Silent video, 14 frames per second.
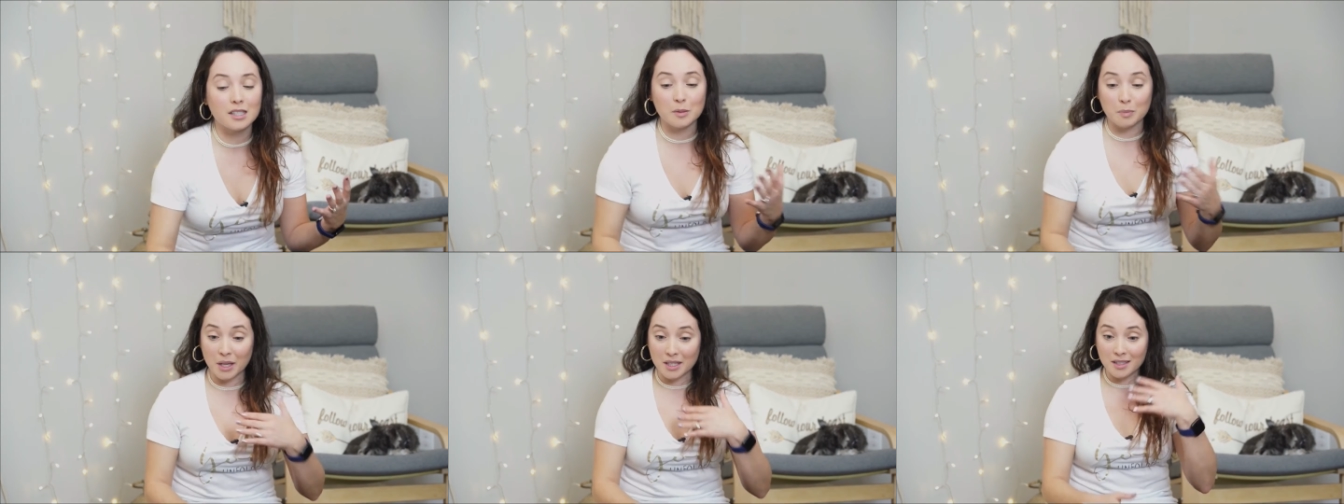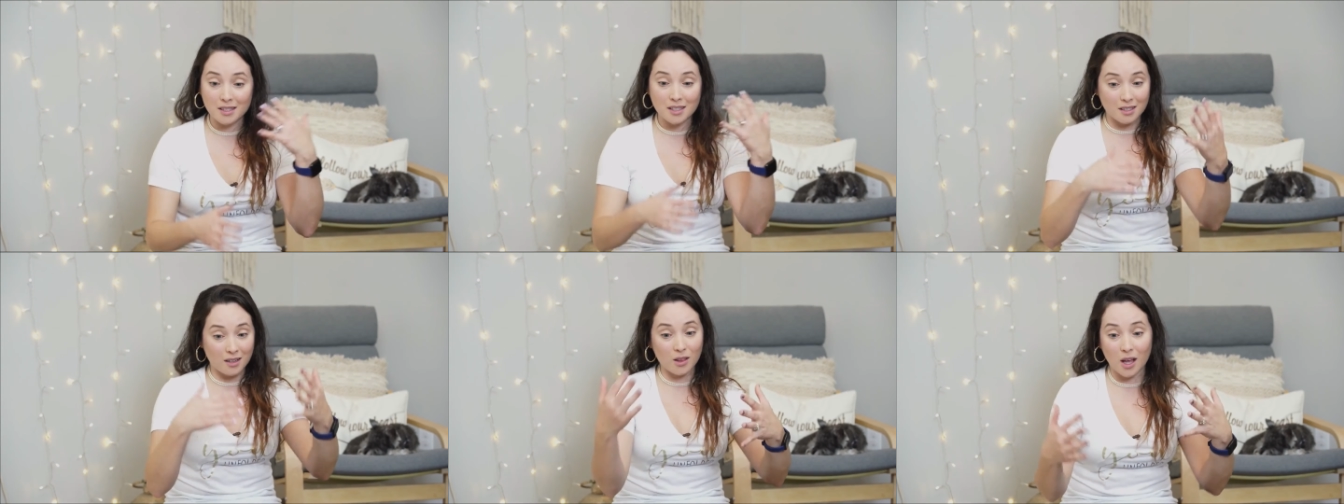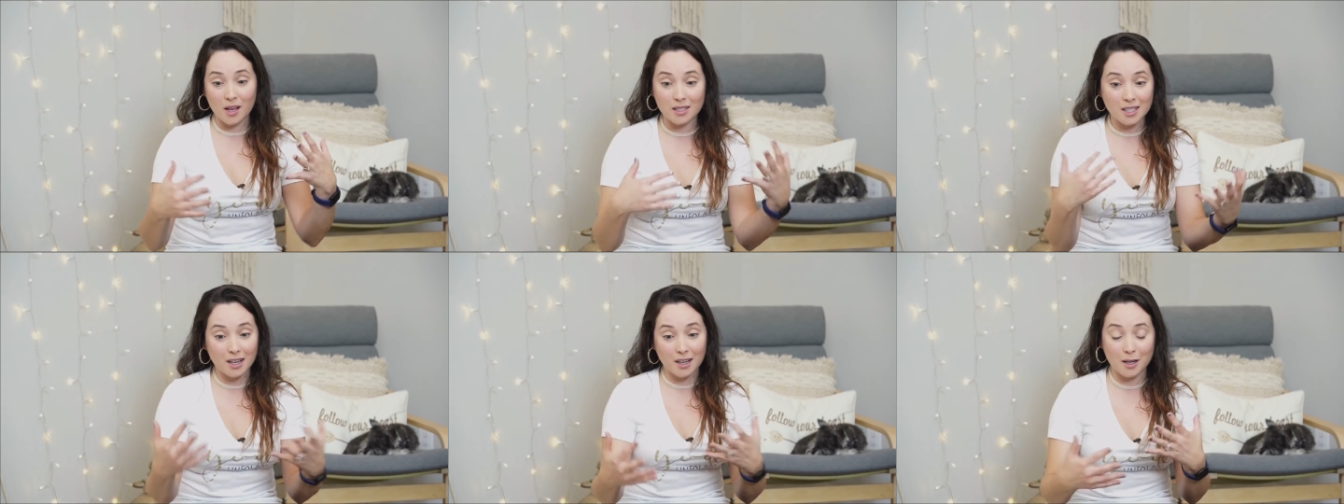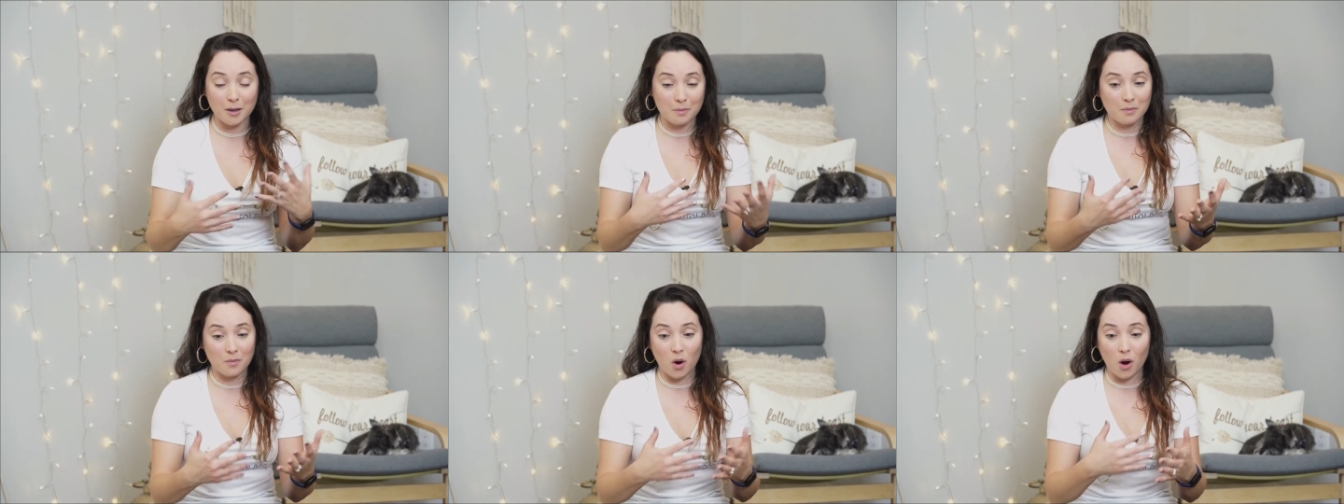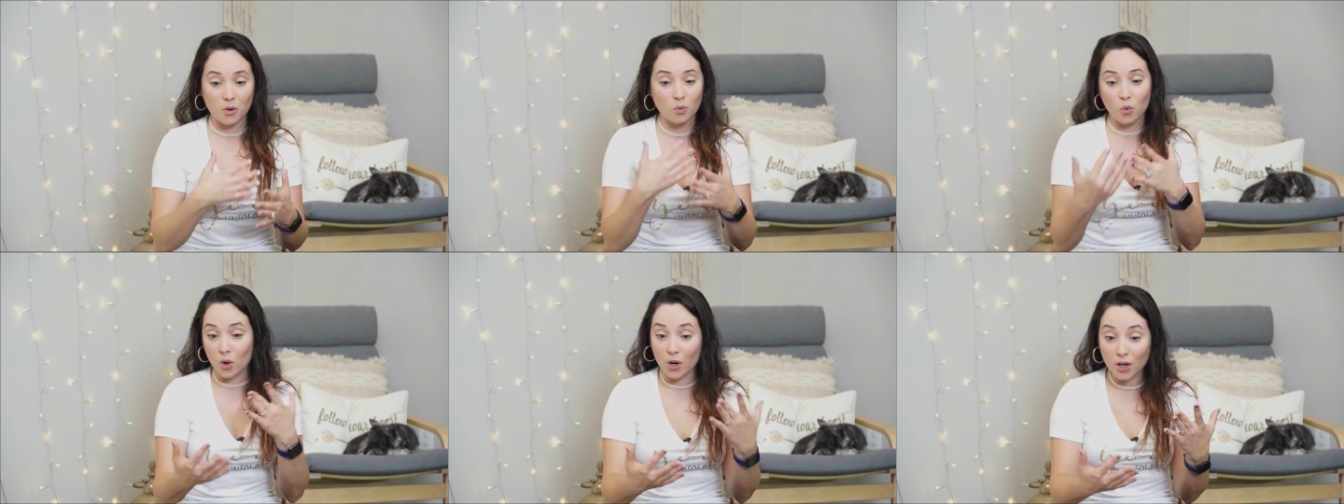spend a lot of time
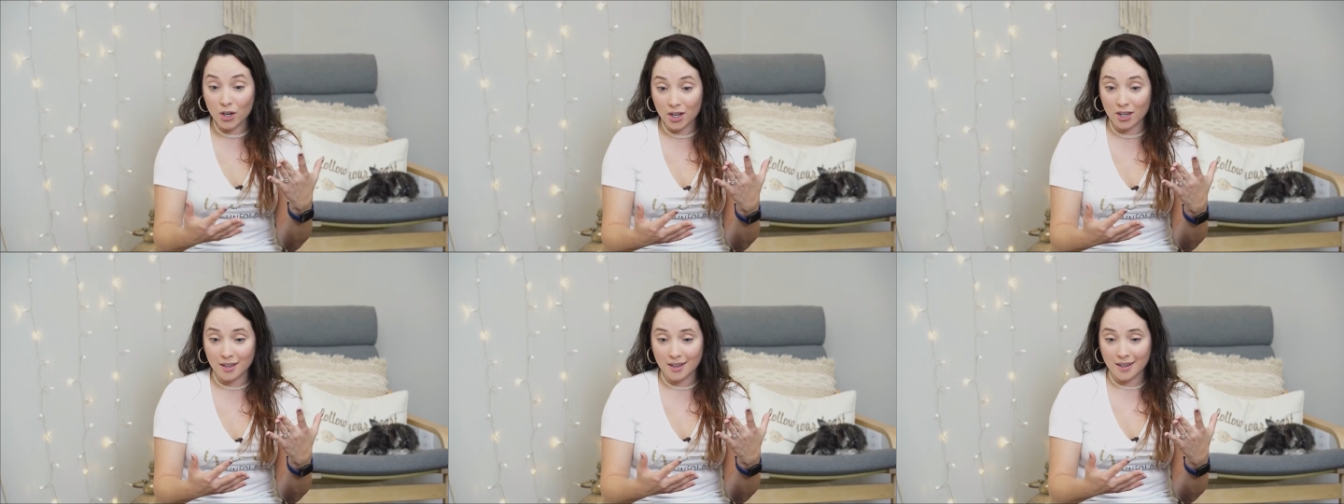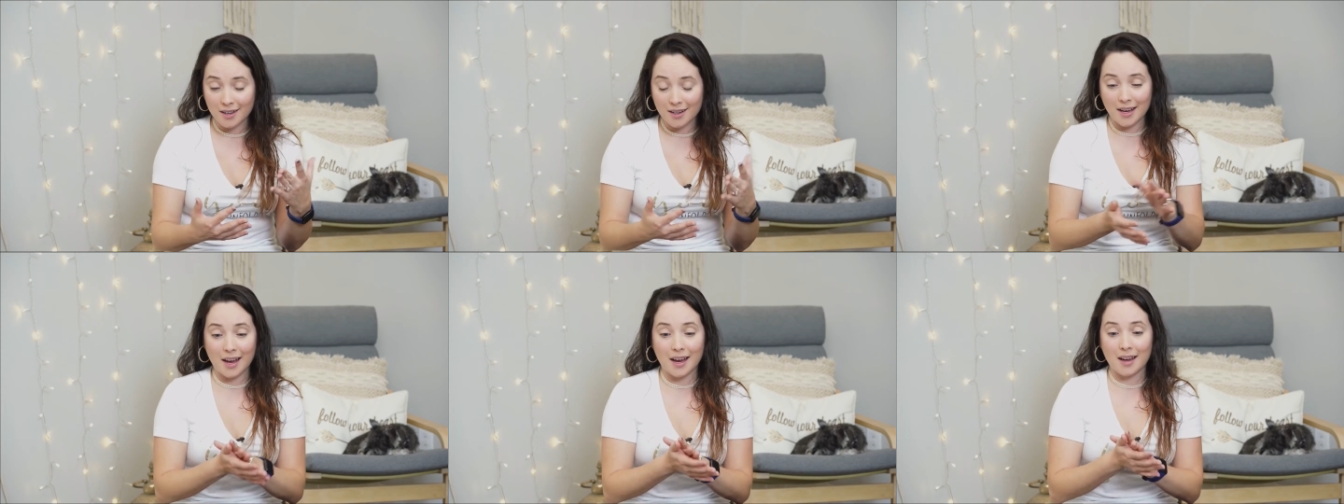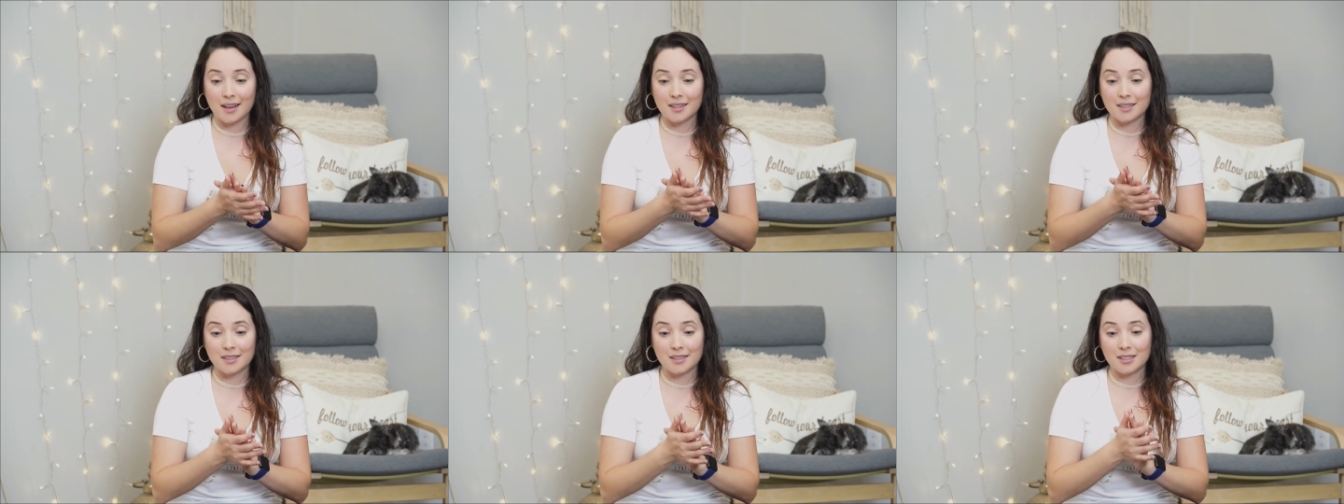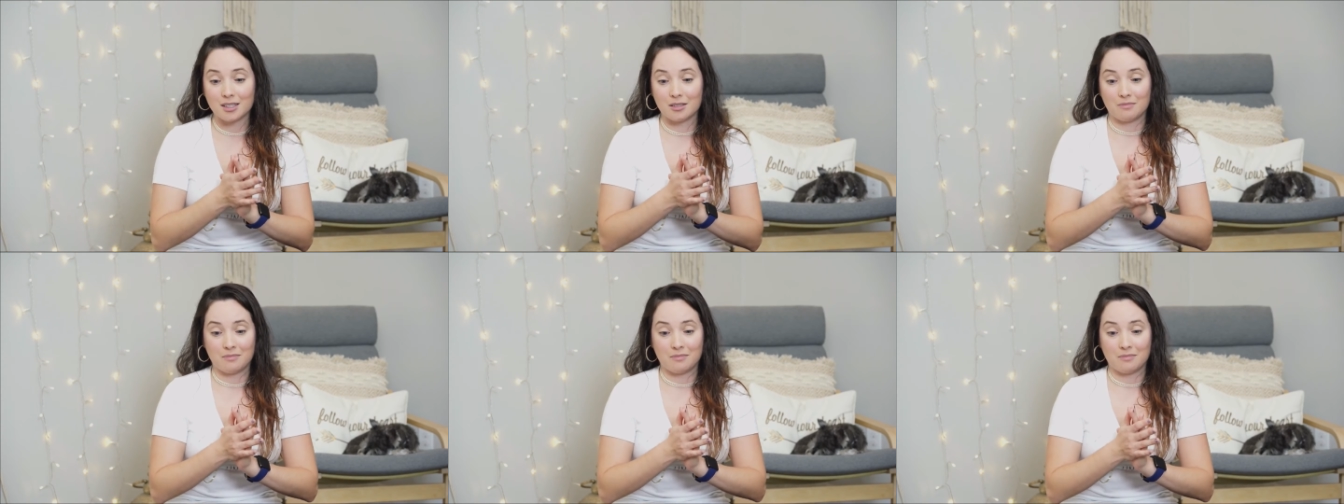on work and,